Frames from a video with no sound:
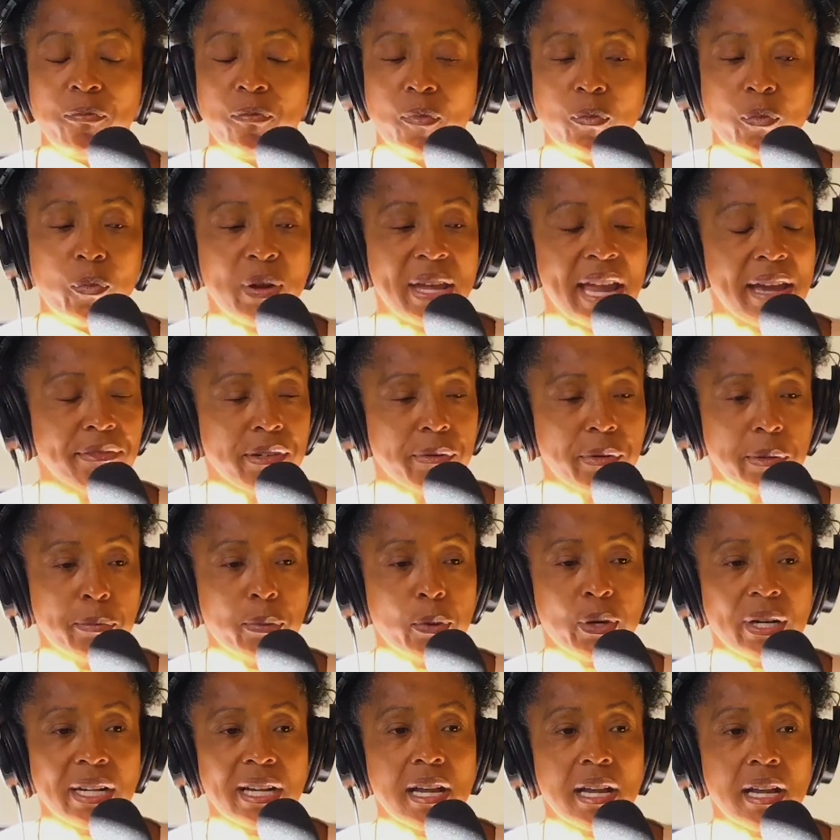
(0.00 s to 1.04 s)
we have a
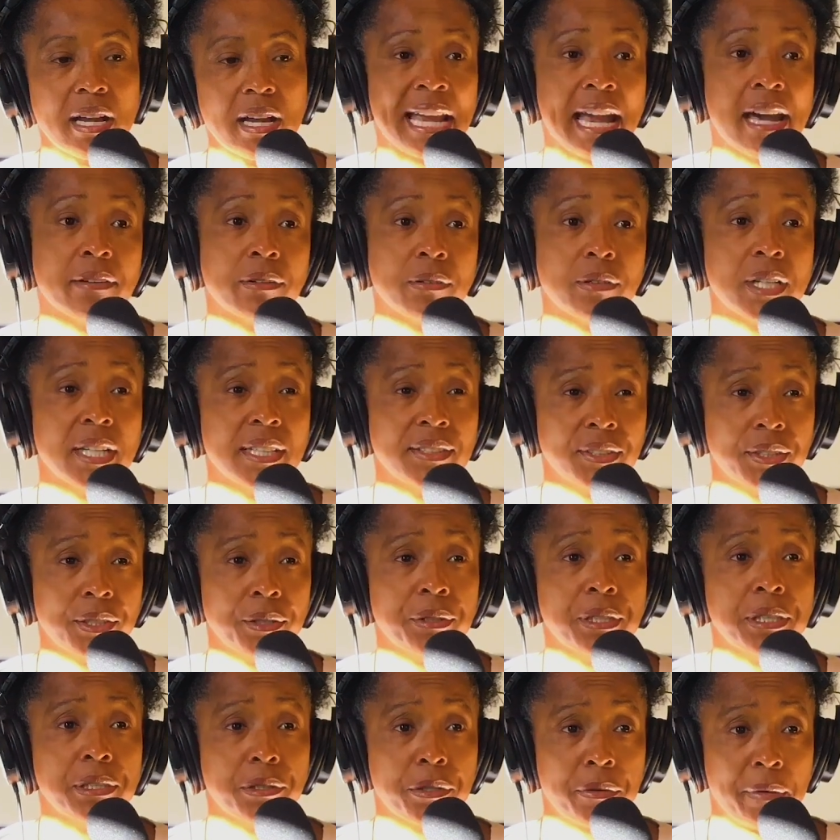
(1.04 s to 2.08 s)
report coming out on
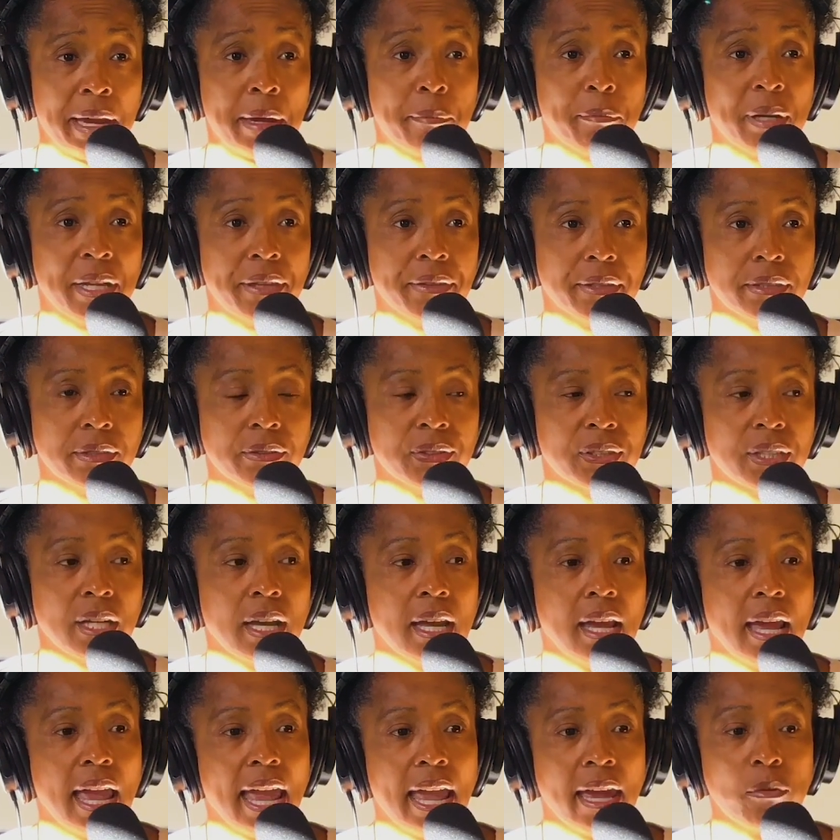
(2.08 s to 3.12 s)
custodial grandmothers.
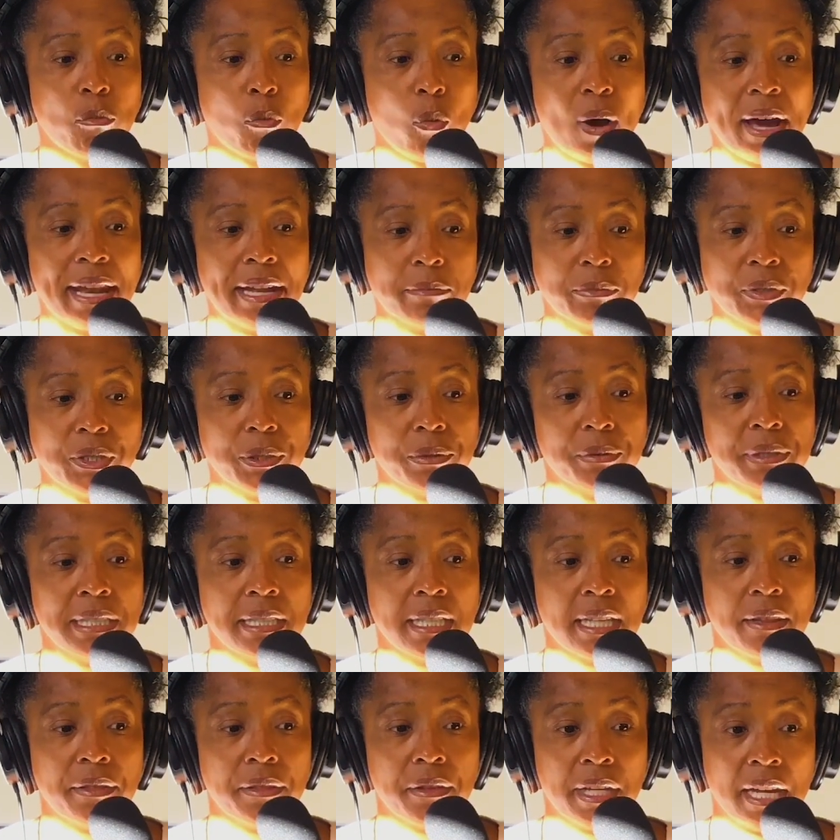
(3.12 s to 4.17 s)
And what I'm doing
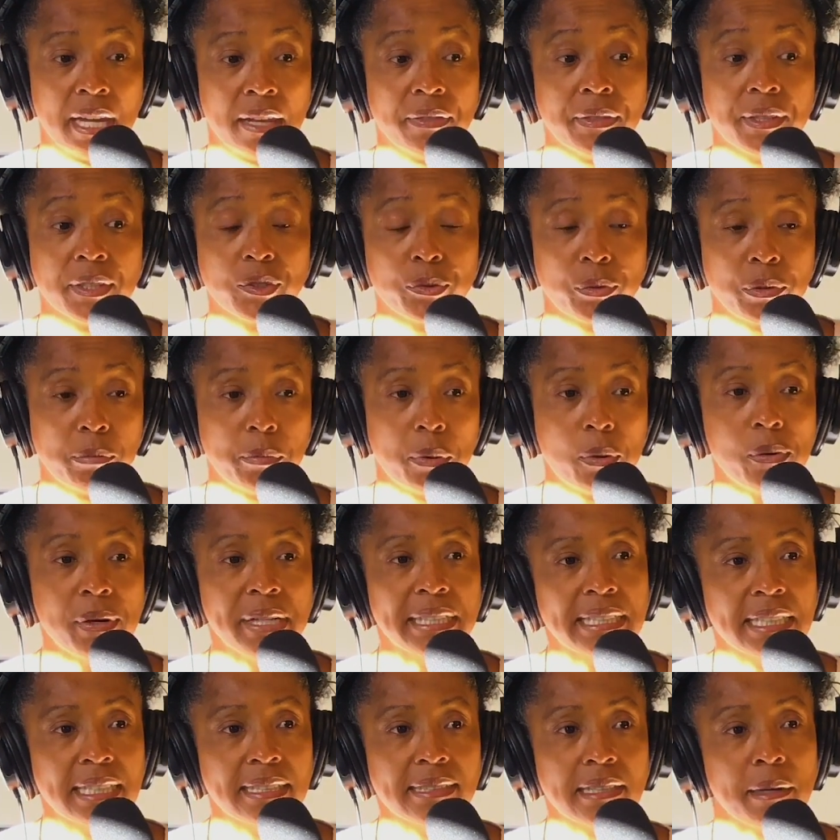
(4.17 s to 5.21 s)
in this
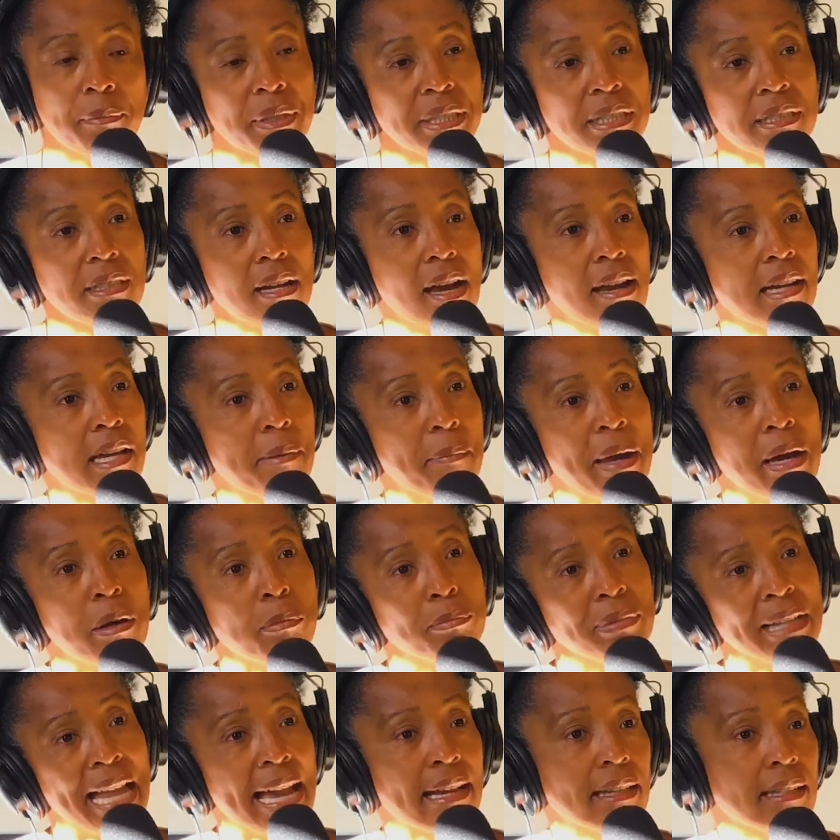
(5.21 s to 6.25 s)
report is I'm going to talk about
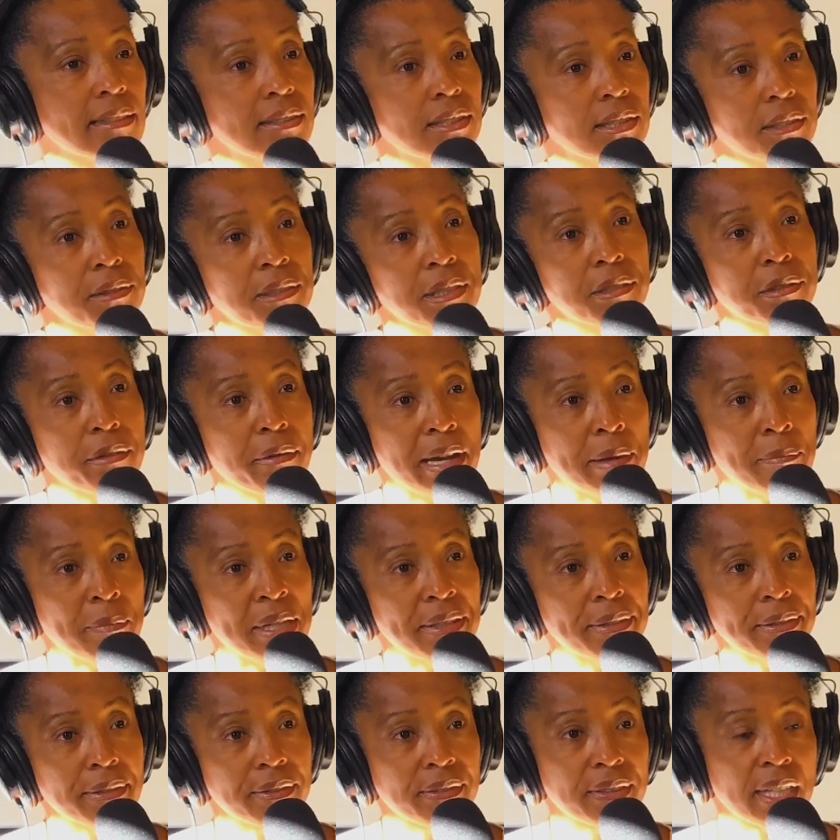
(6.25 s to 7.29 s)
Black custodial
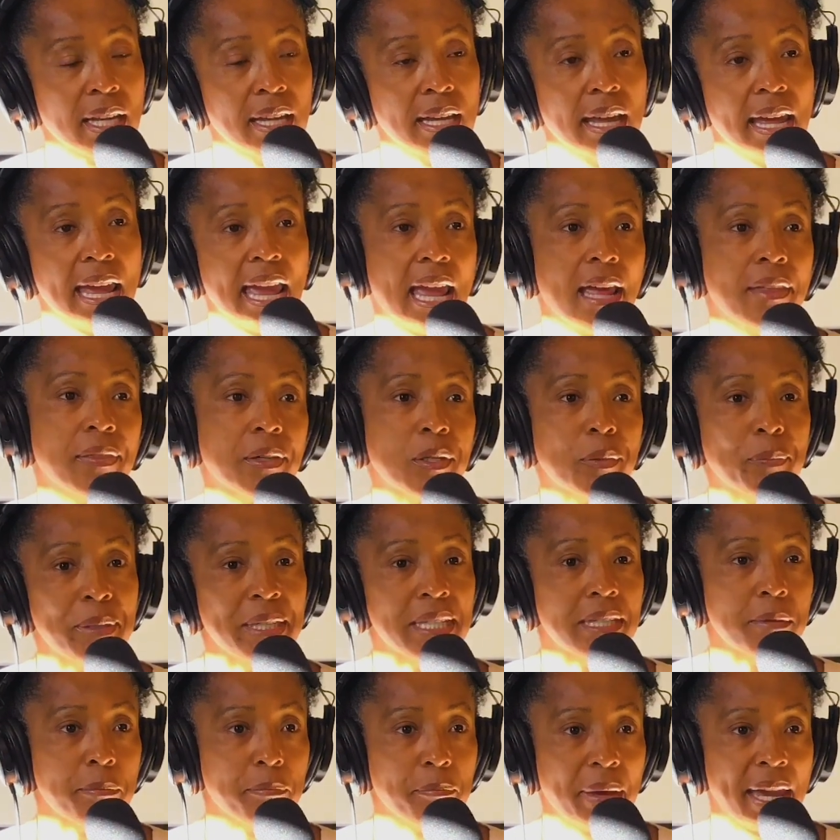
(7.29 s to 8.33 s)
grandmothers, and they'll be
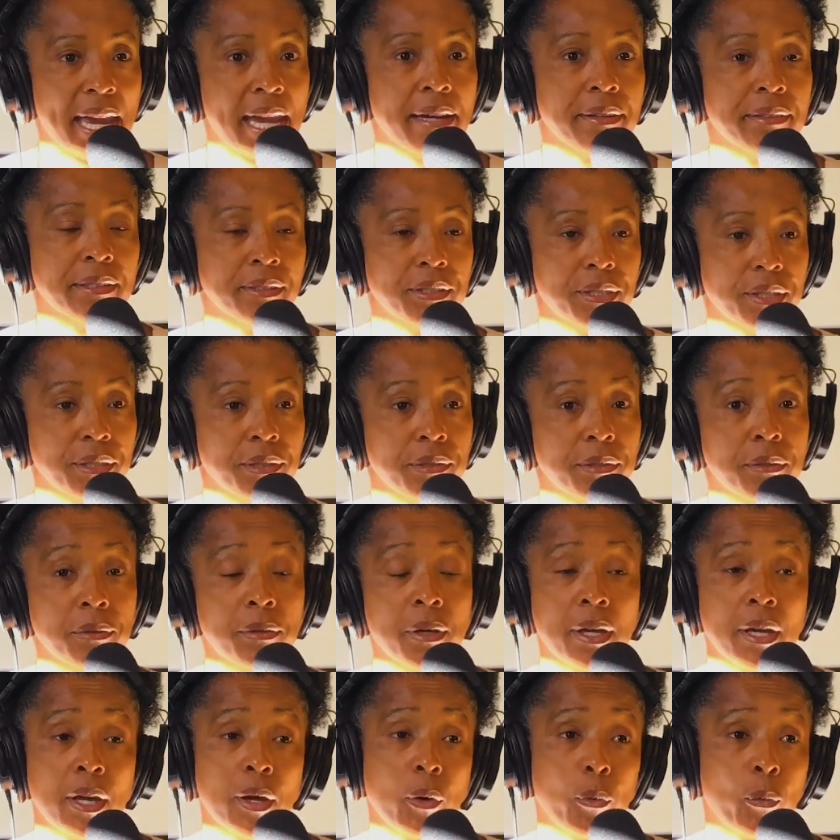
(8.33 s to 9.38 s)
compared to
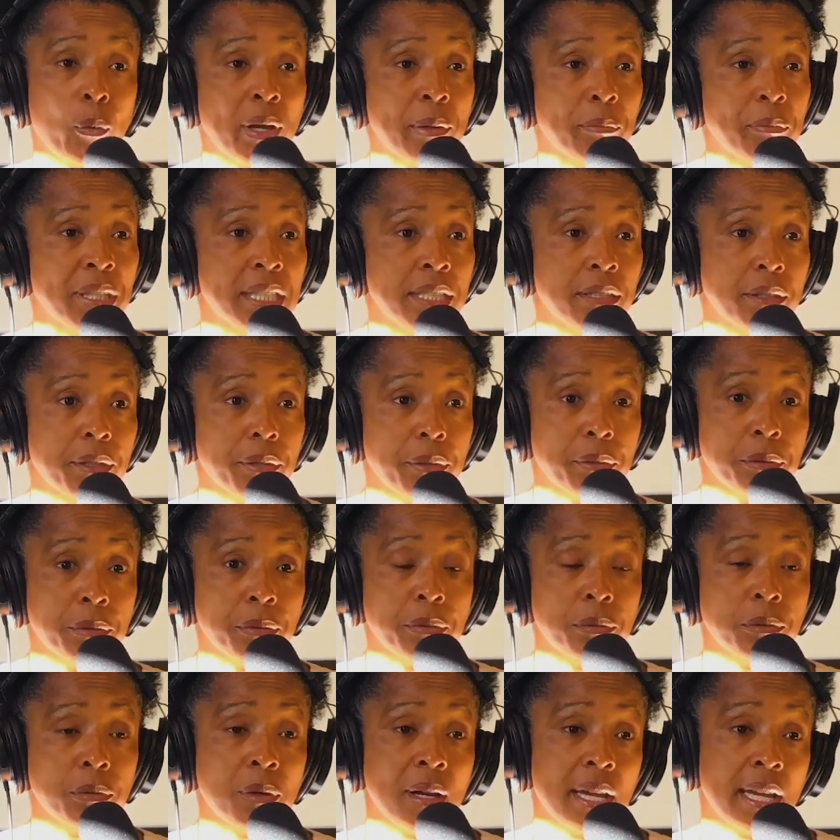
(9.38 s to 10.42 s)
women
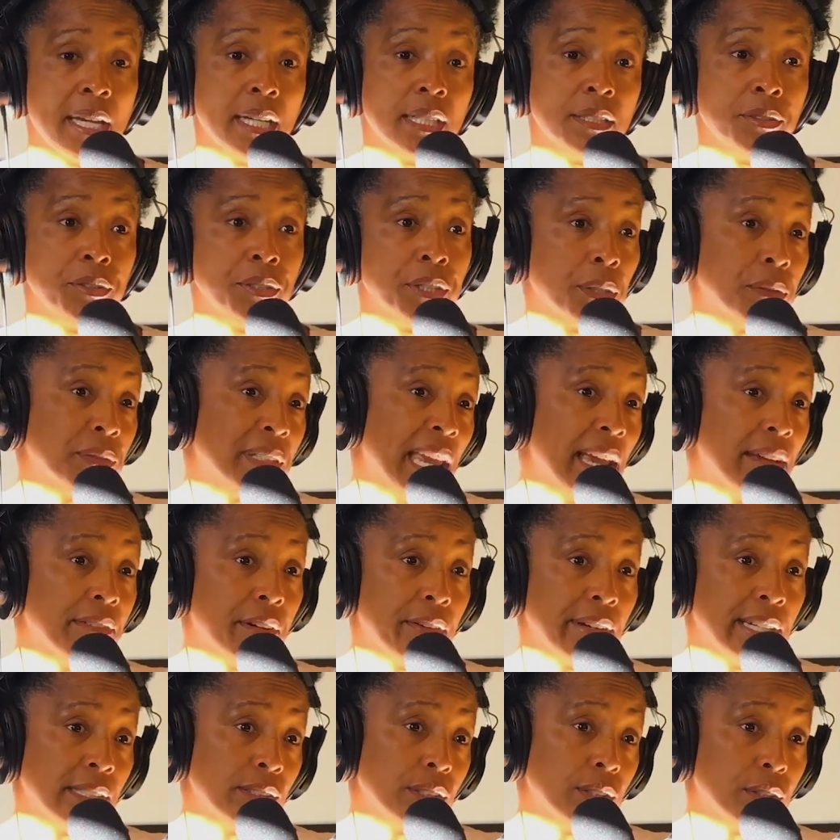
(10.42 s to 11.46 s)
who don't have
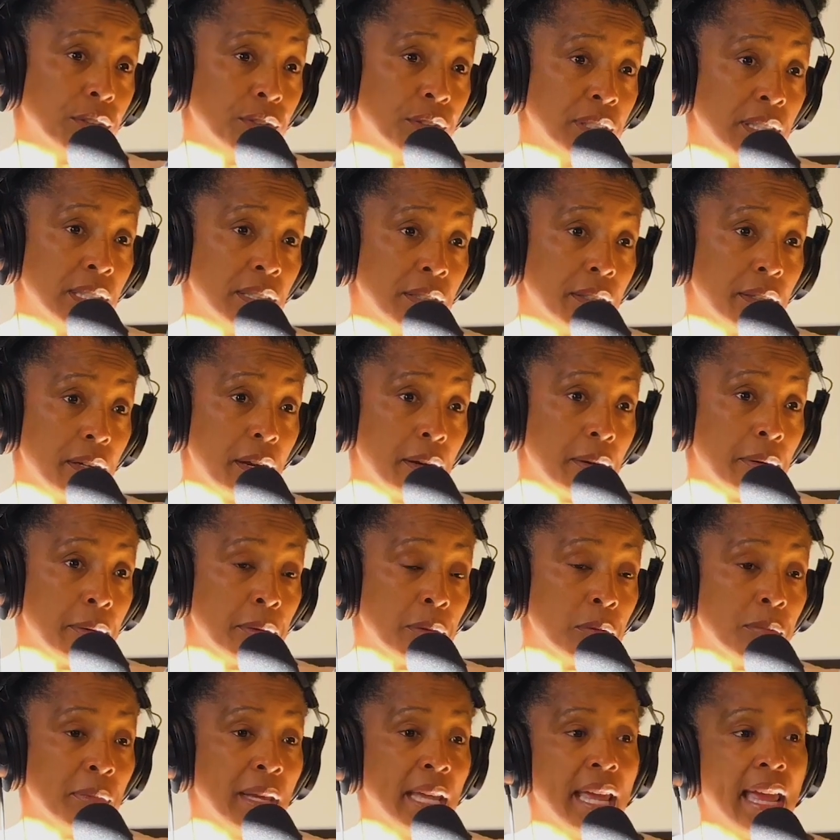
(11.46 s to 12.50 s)
grandchildren in their
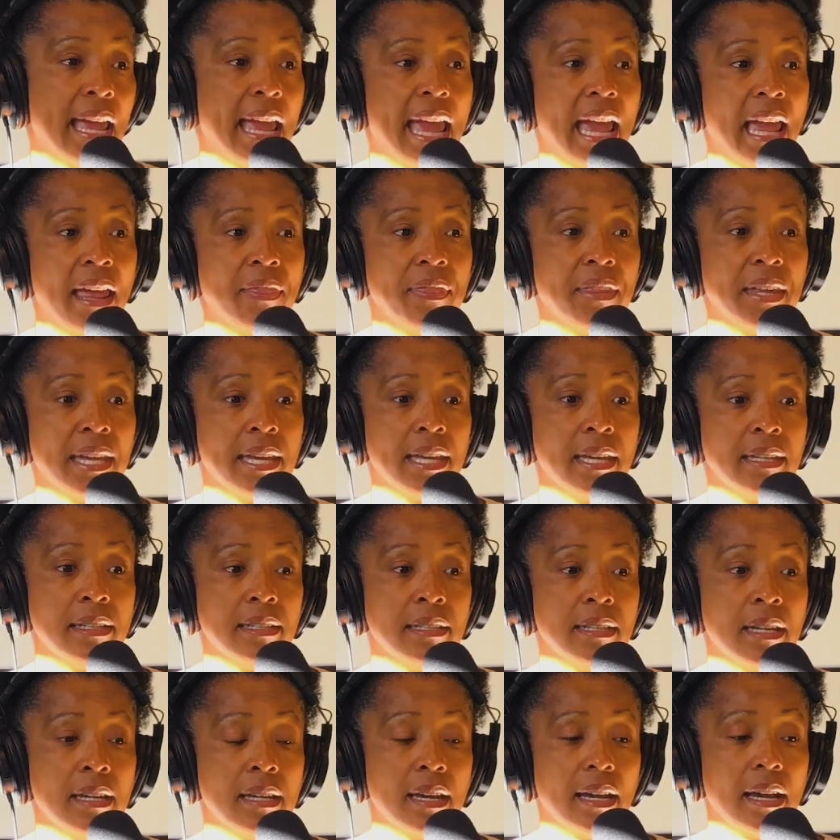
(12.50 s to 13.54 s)
home, and then